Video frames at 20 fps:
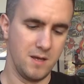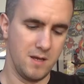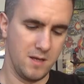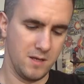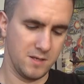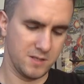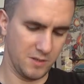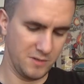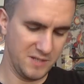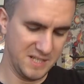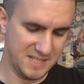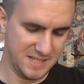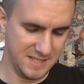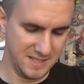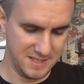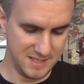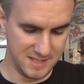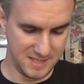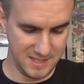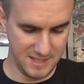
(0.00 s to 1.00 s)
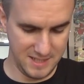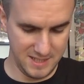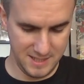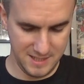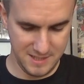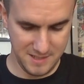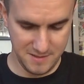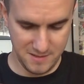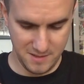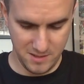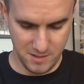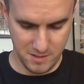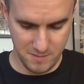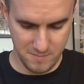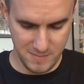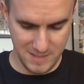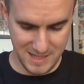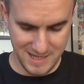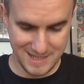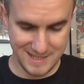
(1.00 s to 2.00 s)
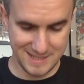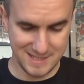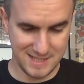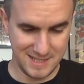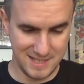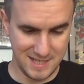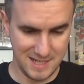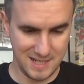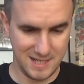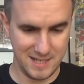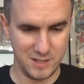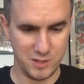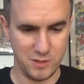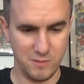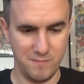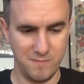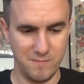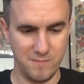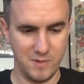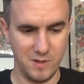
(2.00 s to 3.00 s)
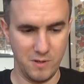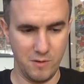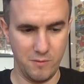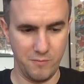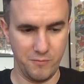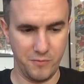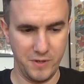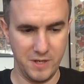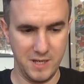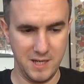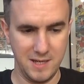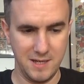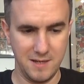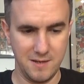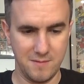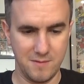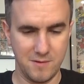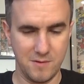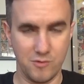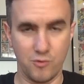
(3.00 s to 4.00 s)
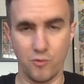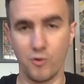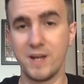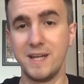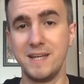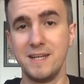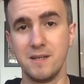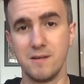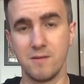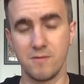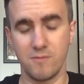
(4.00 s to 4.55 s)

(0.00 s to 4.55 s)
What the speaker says: So this is the Legacy collection of the Green